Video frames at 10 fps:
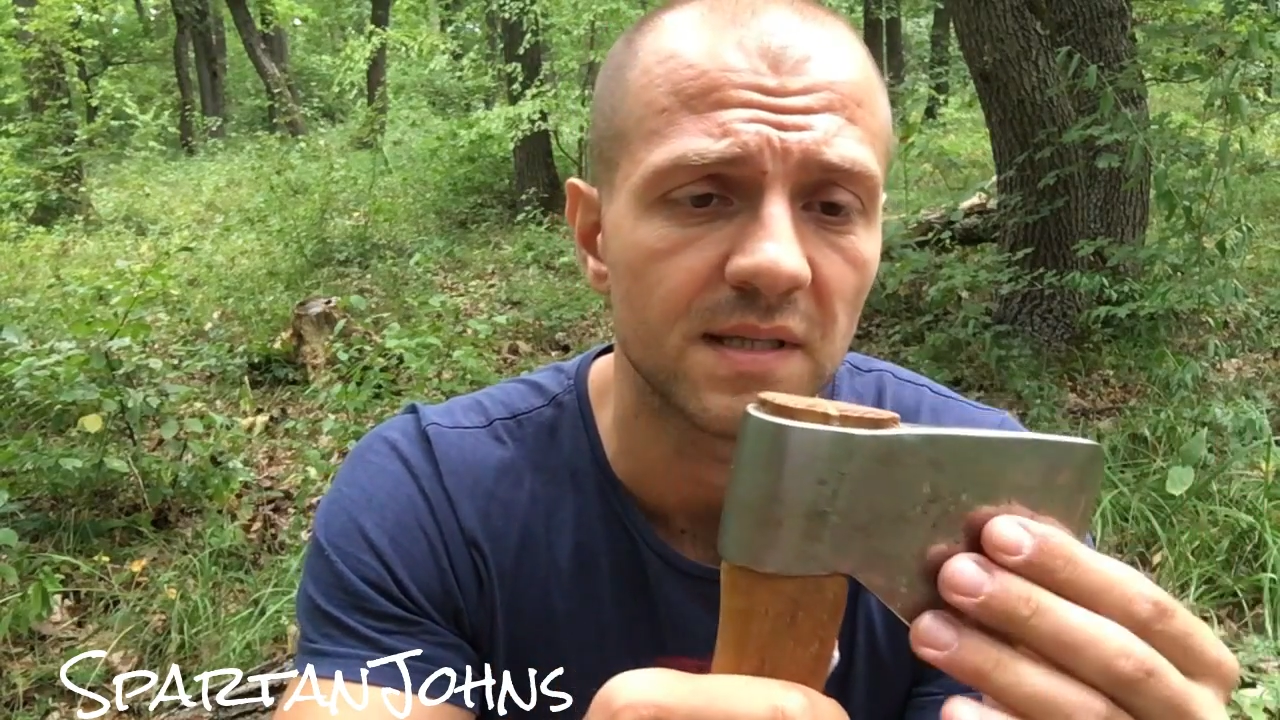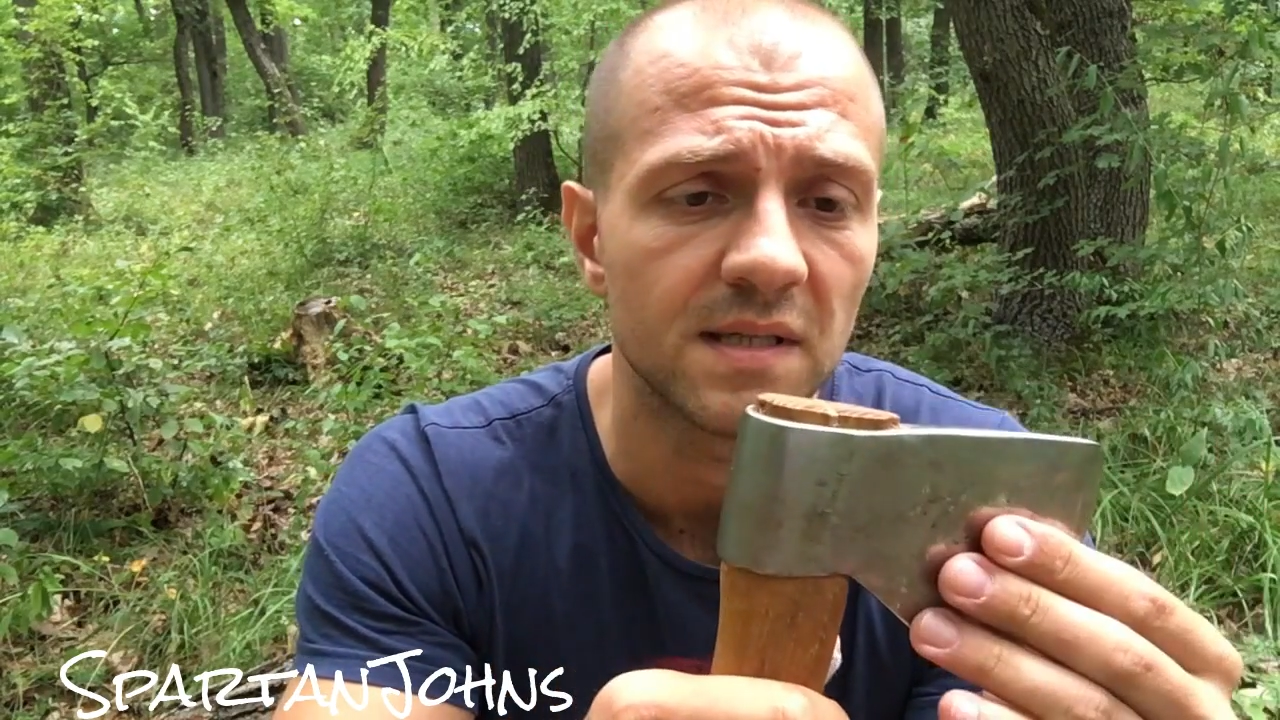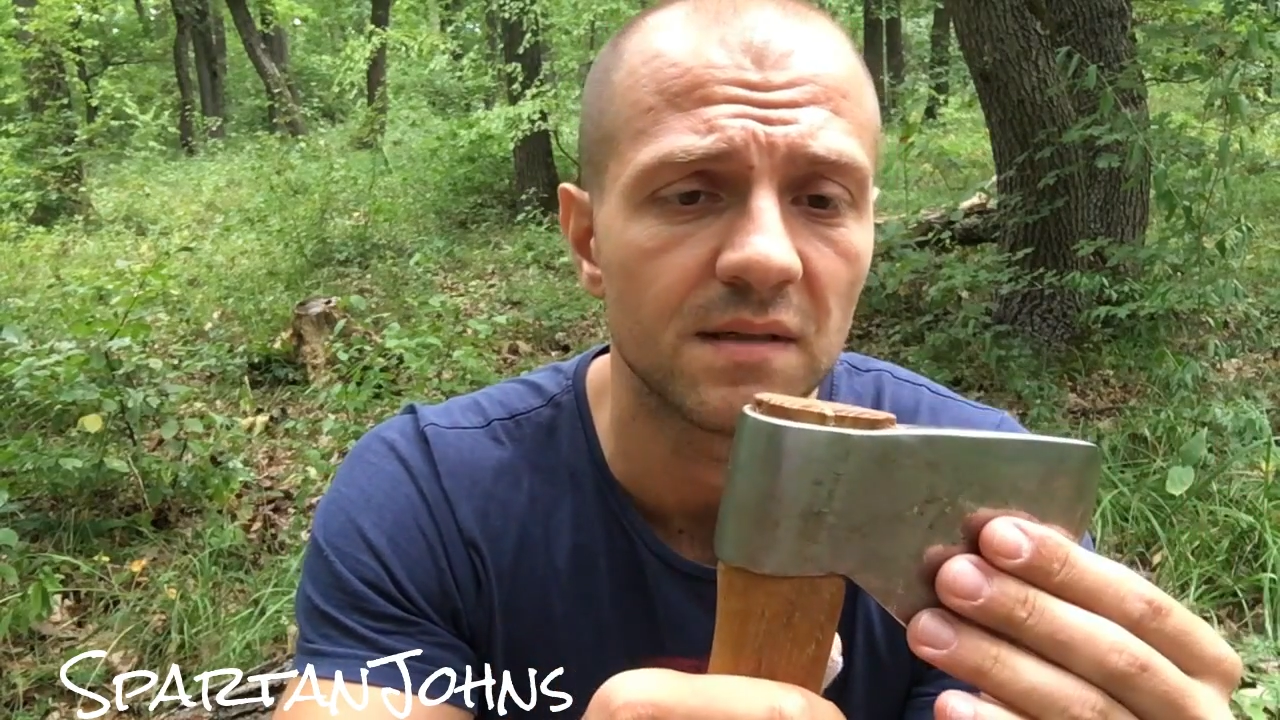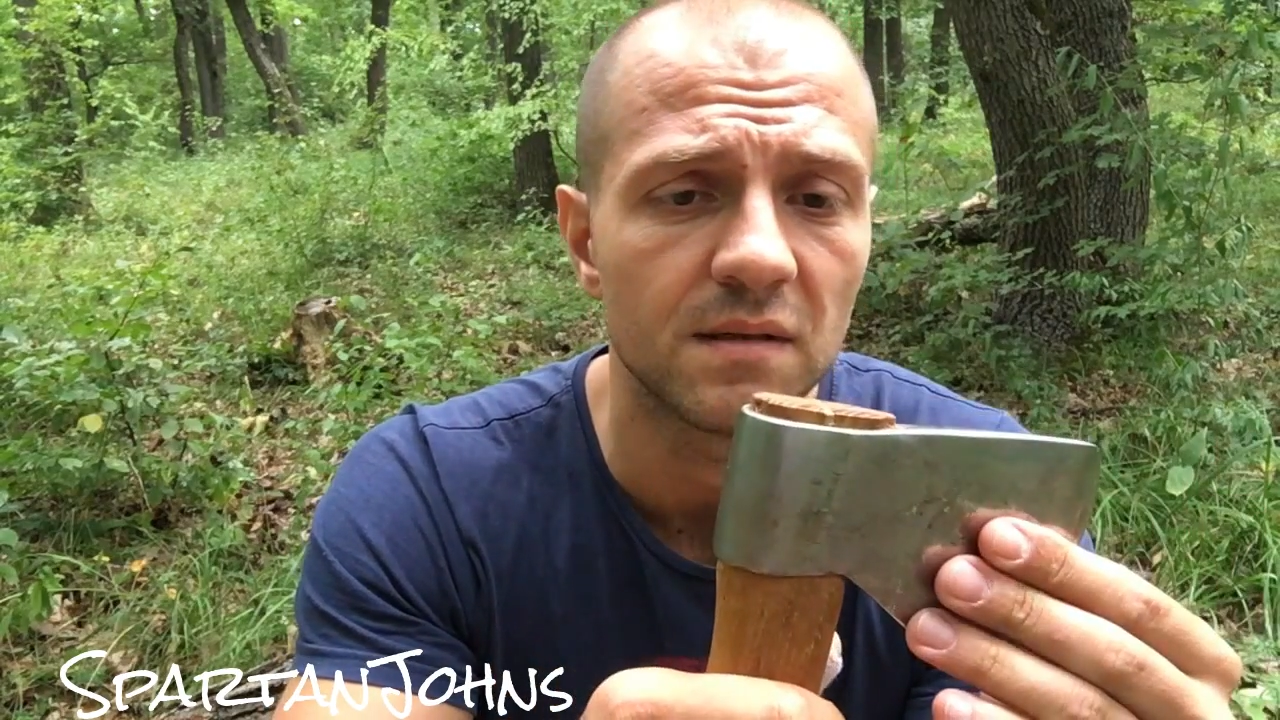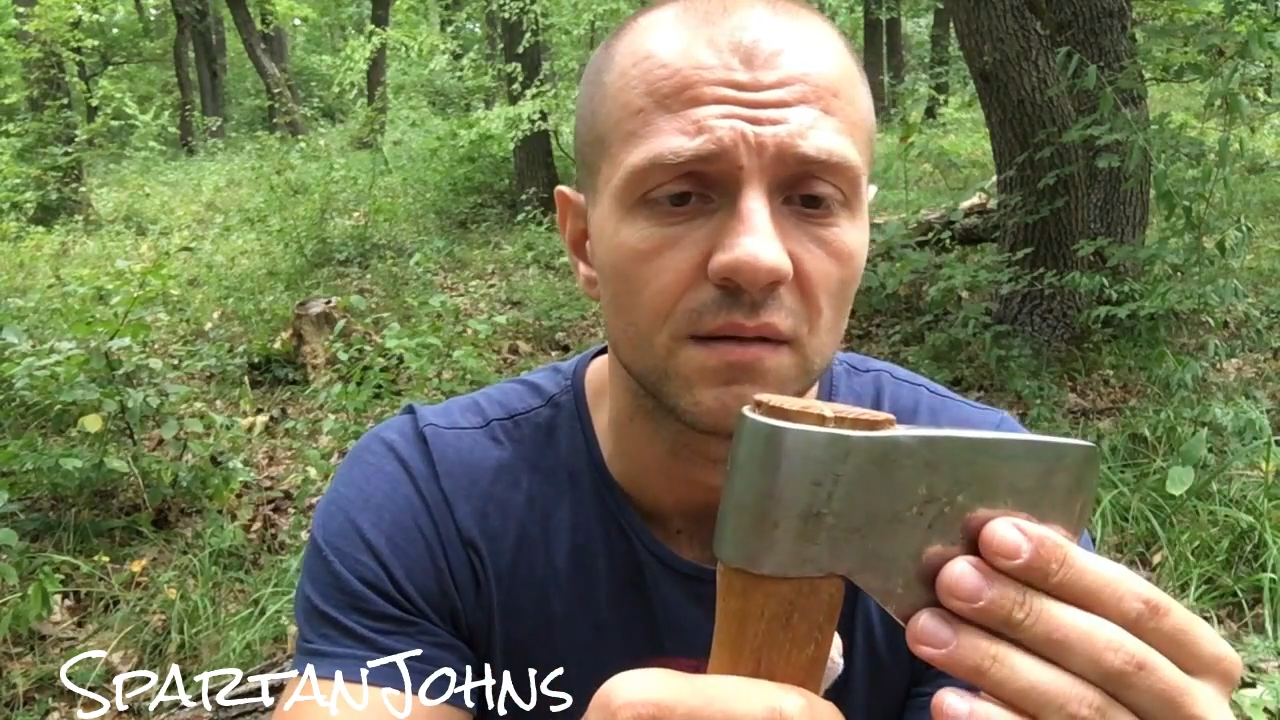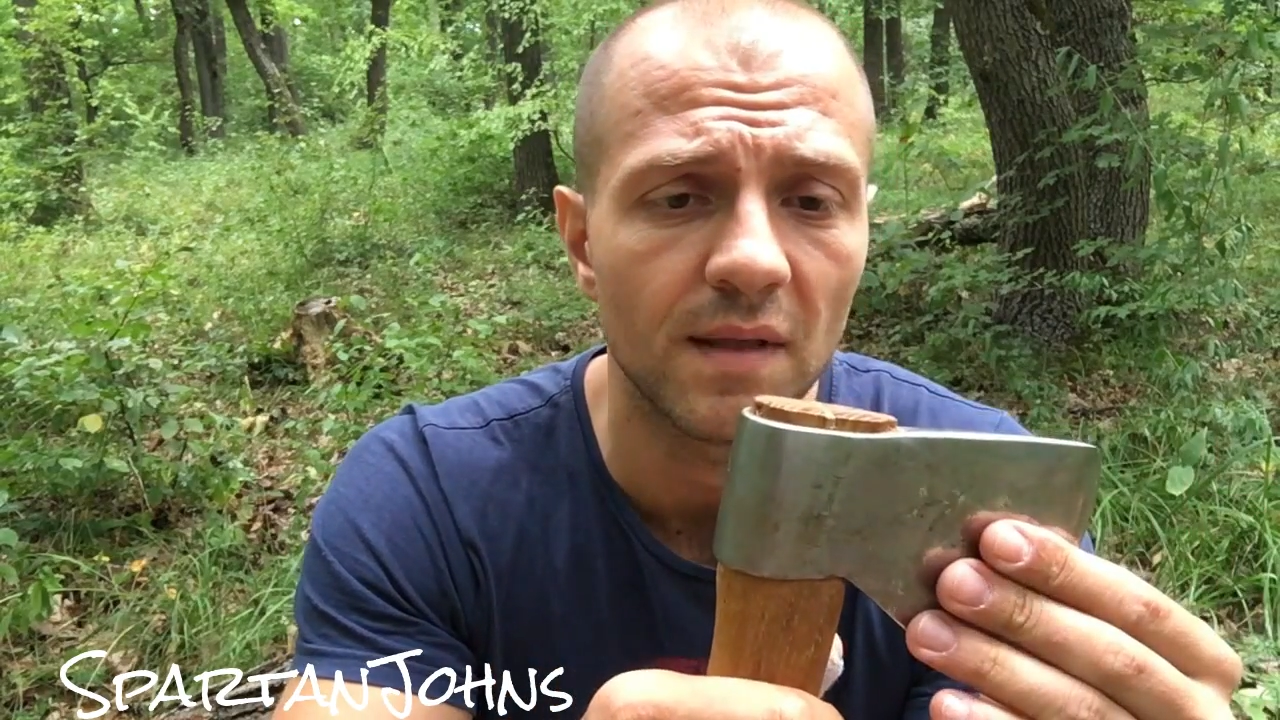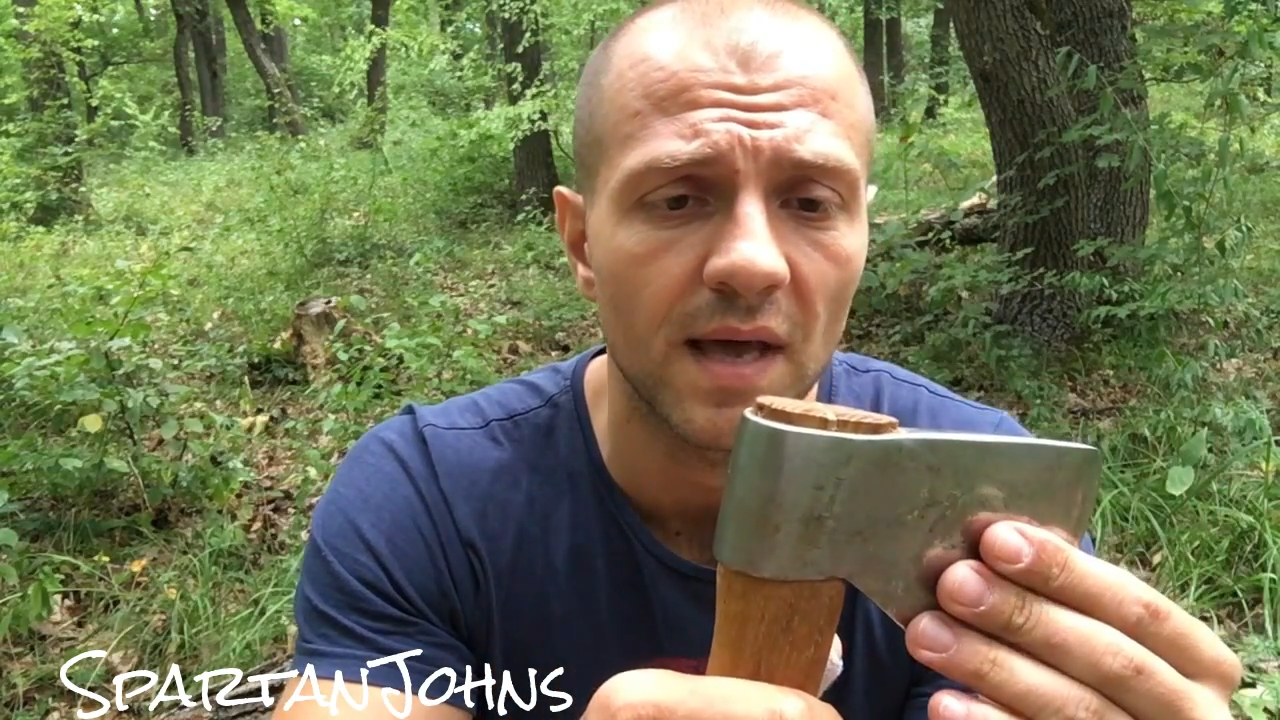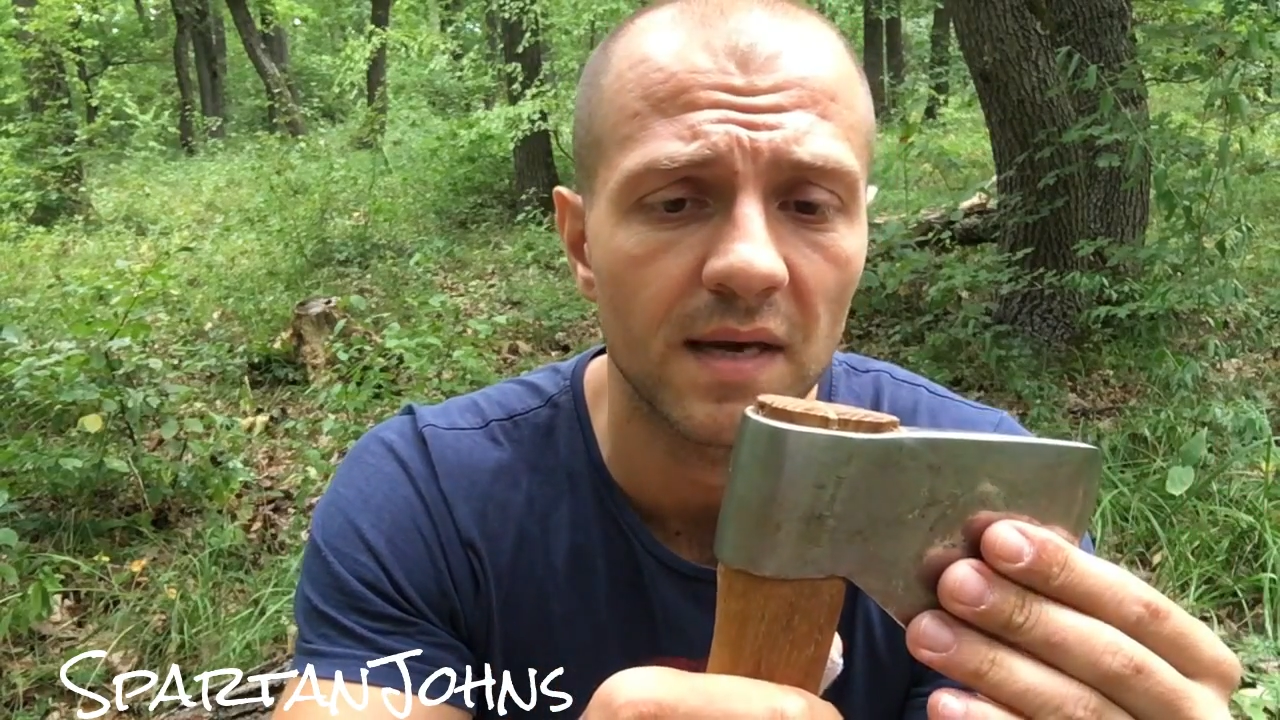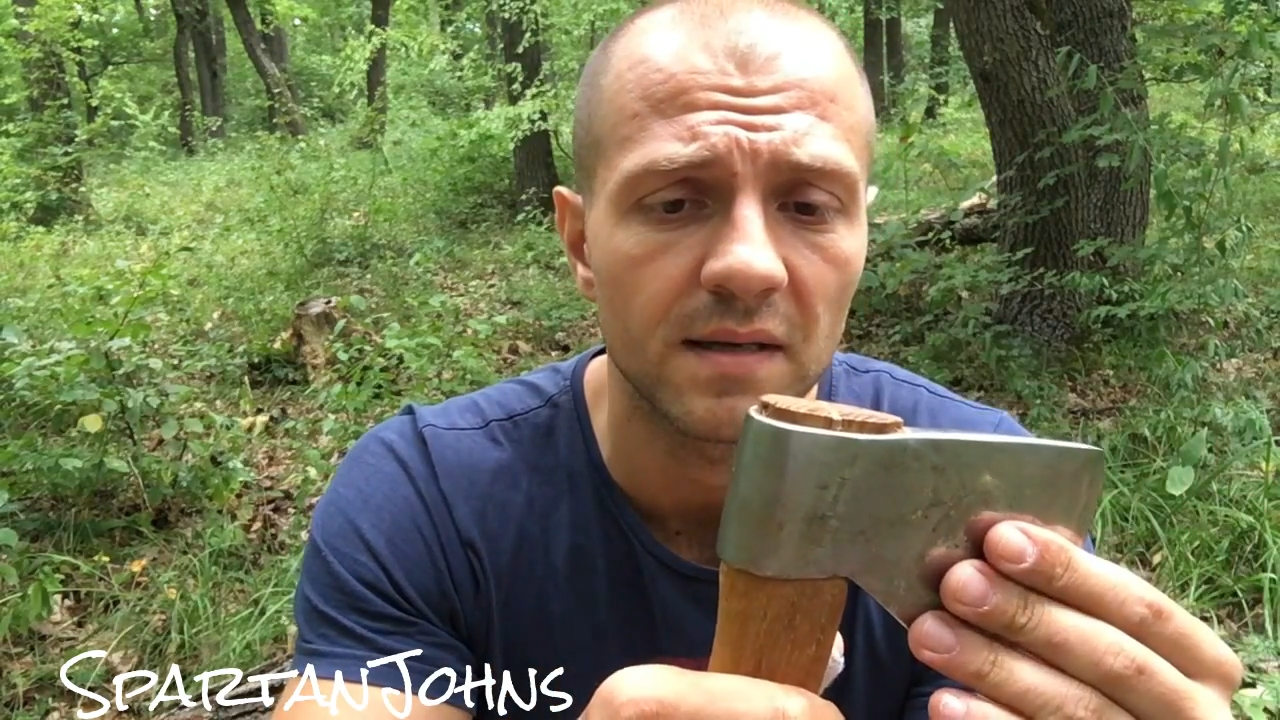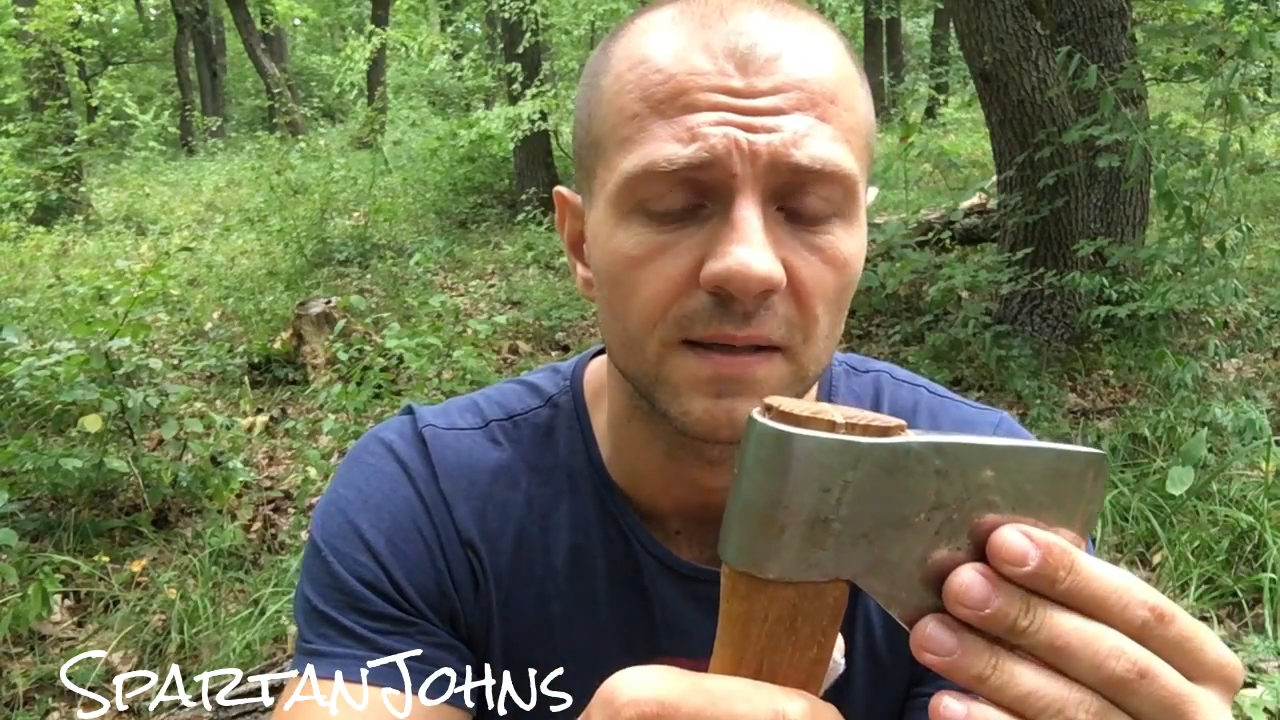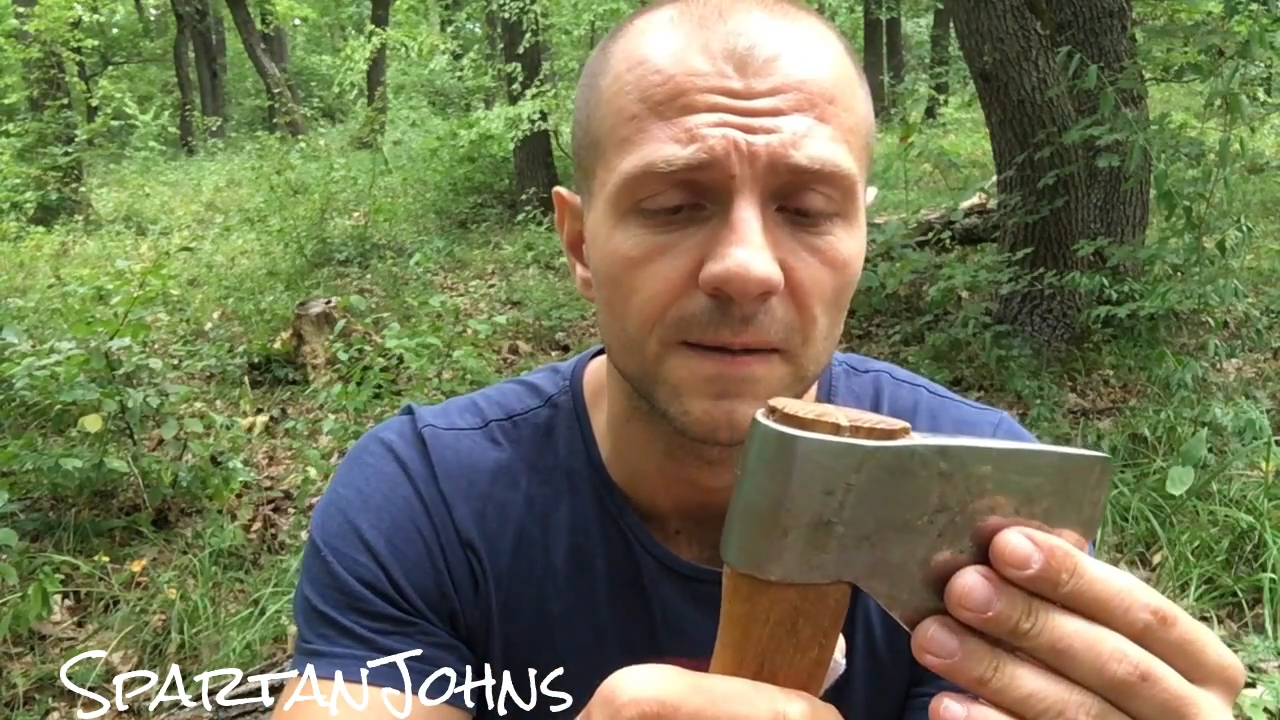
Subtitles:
didn't do that.